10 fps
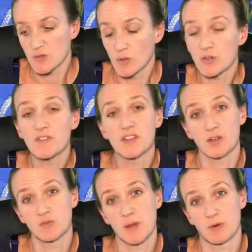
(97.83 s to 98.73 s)
So in order for
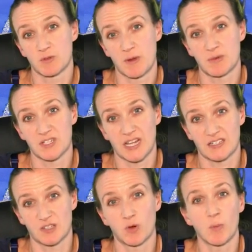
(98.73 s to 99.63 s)
those people to be
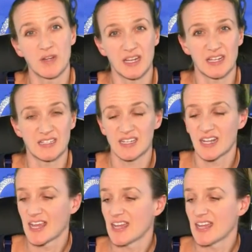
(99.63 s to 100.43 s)
protected, what we need